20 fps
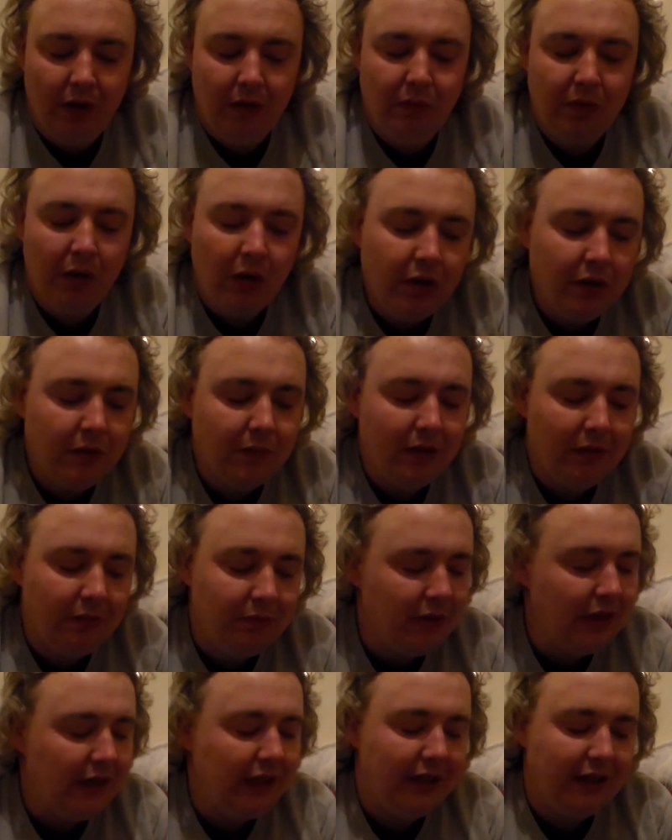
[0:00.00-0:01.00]
only
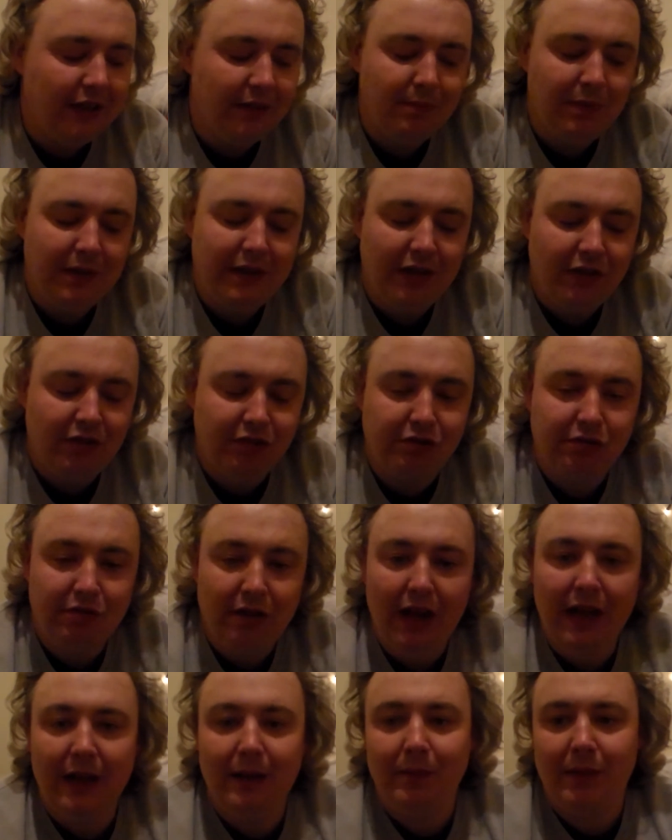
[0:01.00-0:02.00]
really can be
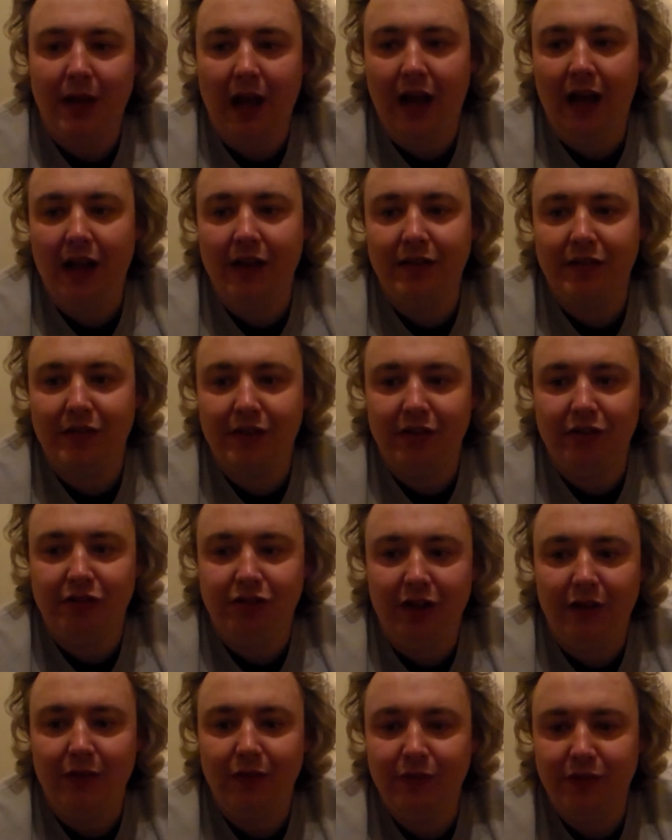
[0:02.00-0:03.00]
described as
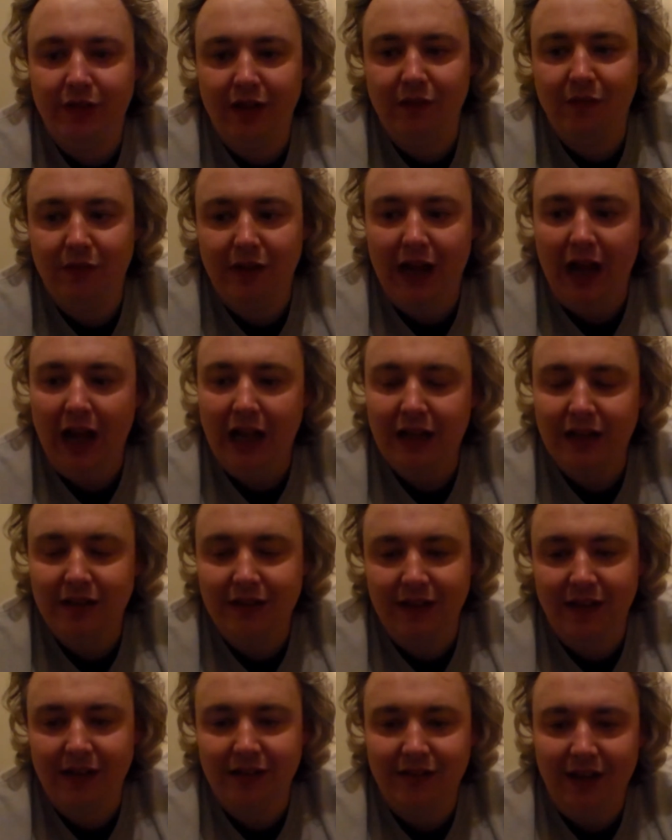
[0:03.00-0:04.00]
shifts in
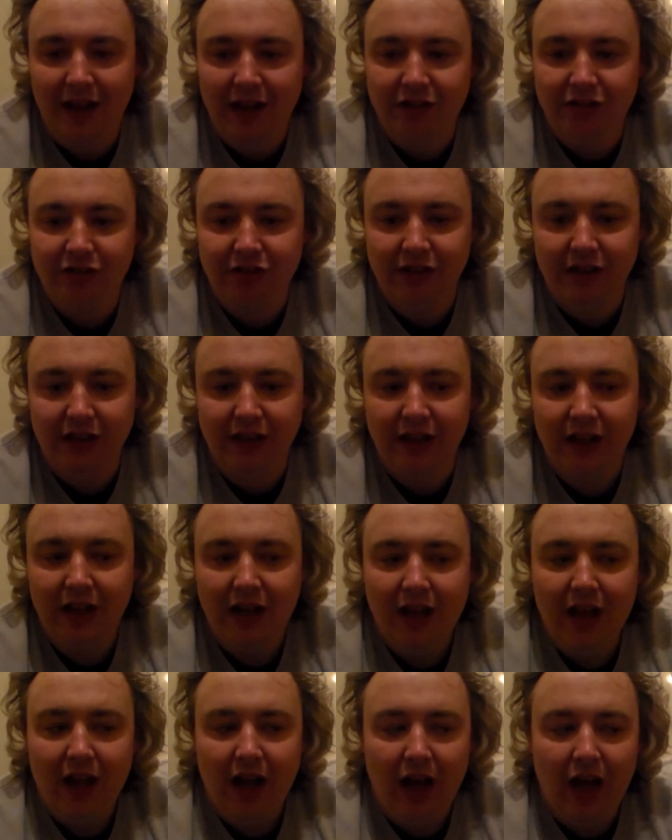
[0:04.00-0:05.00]
reality, essentially.
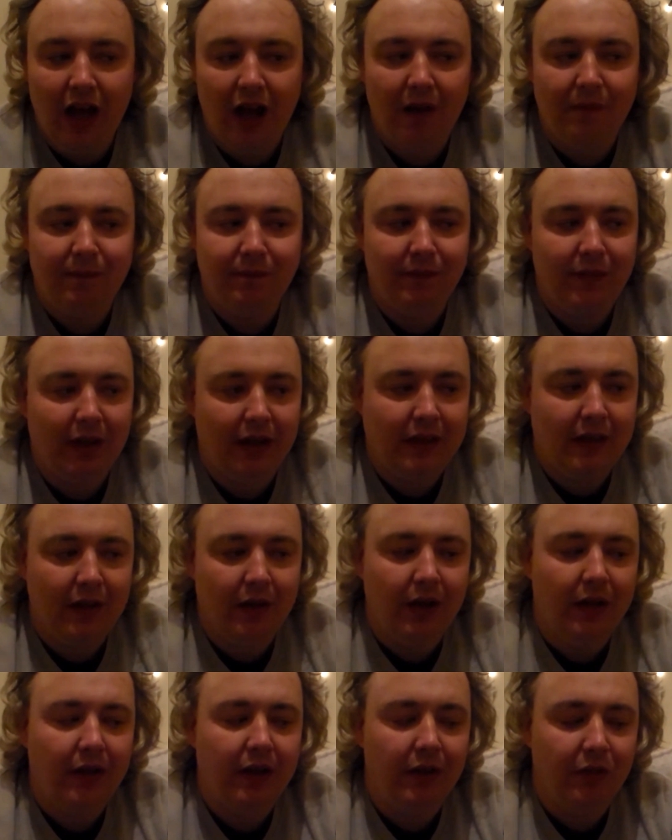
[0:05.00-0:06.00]

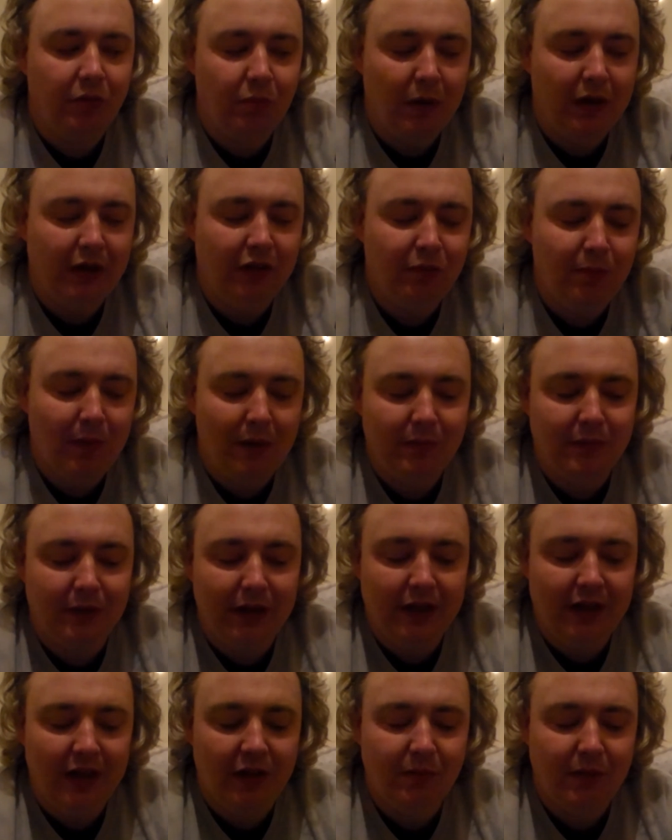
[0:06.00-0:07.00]
There's one experiment
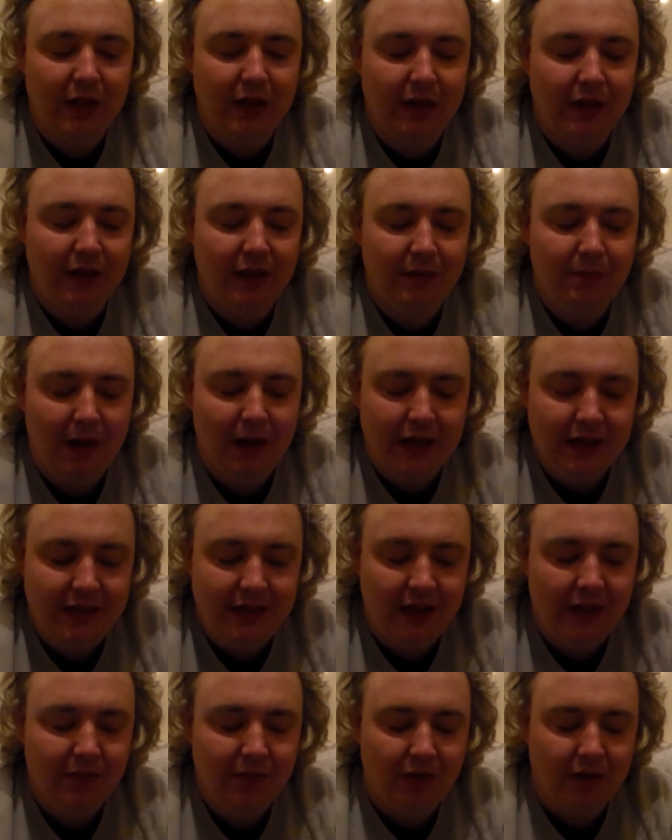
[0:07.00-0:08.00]
where they
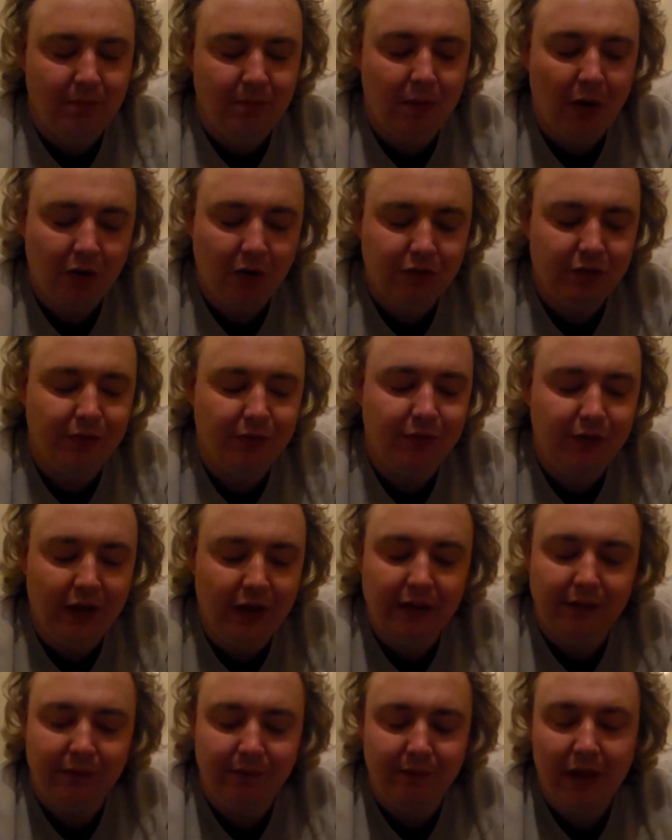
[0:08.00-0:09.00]
meditated on a box of
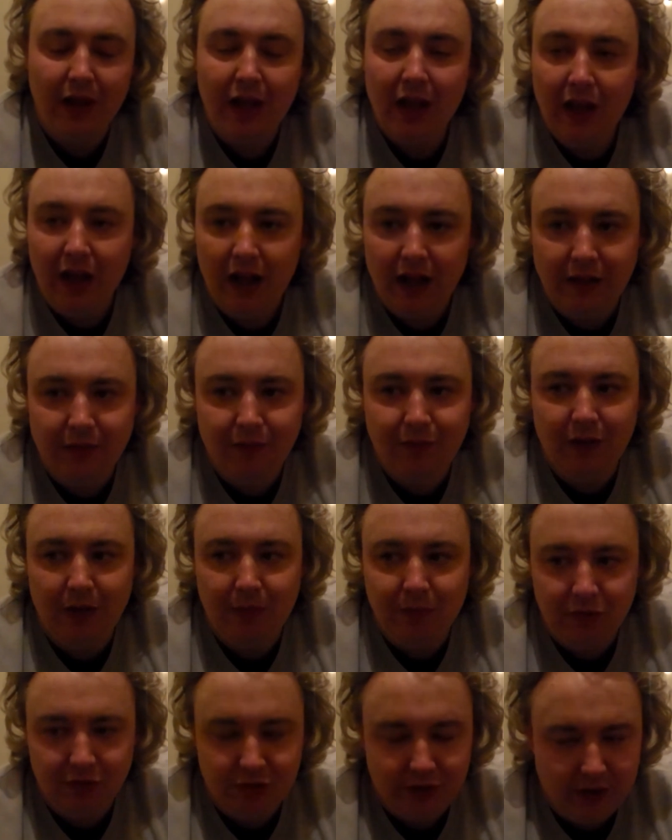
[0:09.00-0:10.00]
film, and the
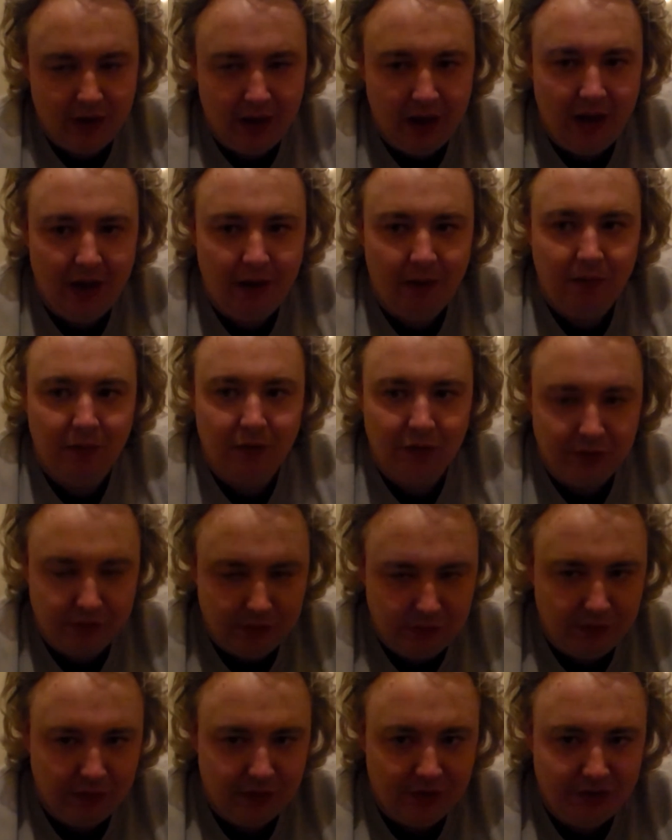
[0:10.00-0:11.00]
film was
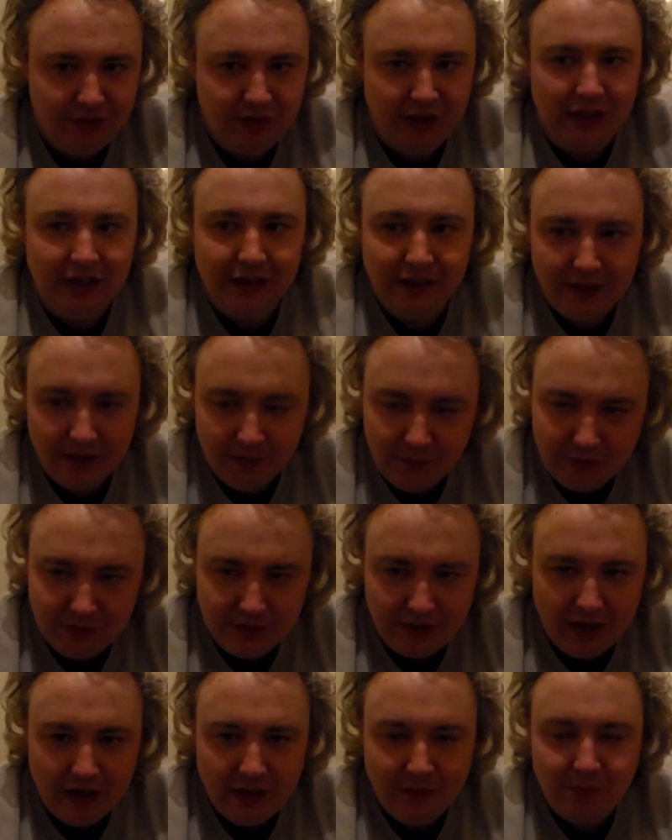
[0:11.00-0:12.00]
sealed. It was
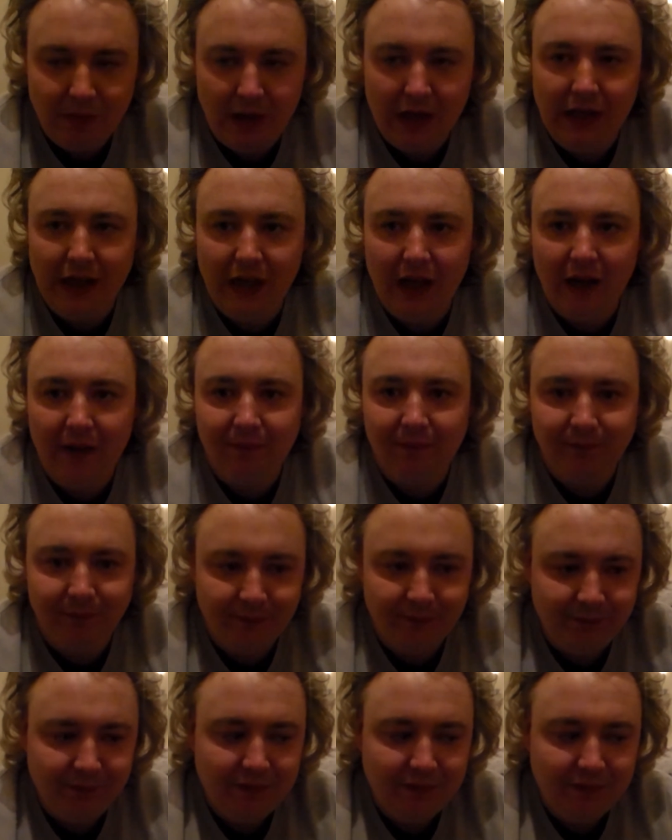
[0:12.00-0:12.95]
done by a